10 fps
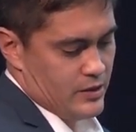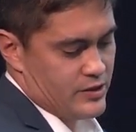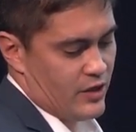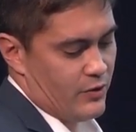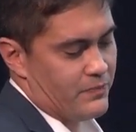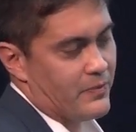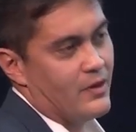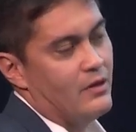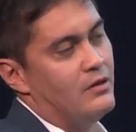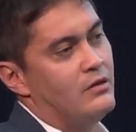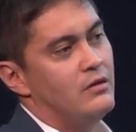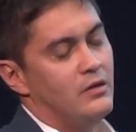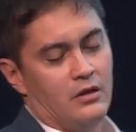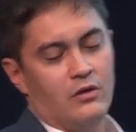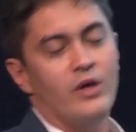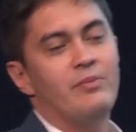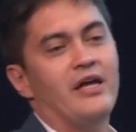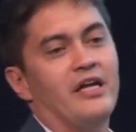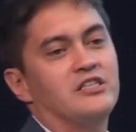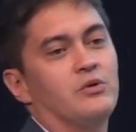So we
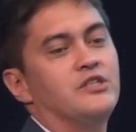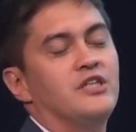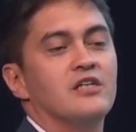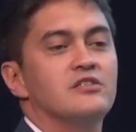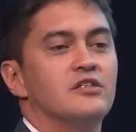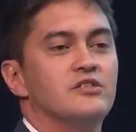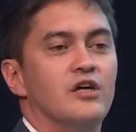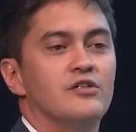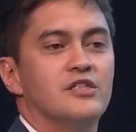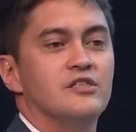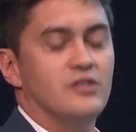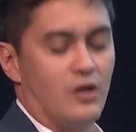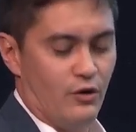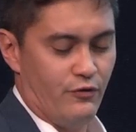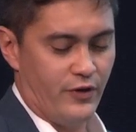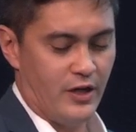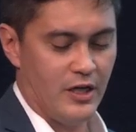may need to adjust the doses of